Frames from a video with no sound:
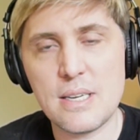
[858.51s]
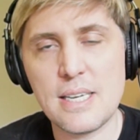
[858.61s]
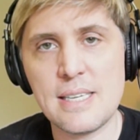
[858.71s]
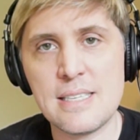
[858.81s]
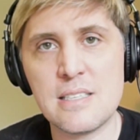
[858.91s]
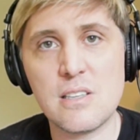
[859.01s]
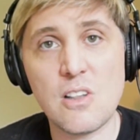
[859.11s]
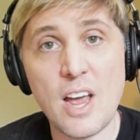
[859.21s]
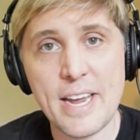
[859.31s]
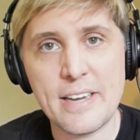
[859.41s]
is
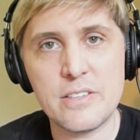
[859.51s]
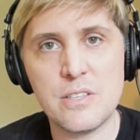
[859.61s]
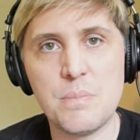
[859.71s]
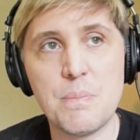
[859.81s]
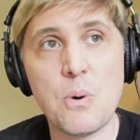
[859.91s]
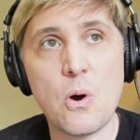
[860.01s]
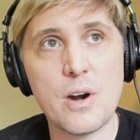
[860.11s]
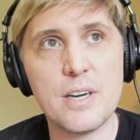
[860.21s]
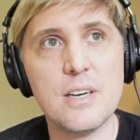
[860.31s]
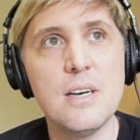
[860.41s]
like to be part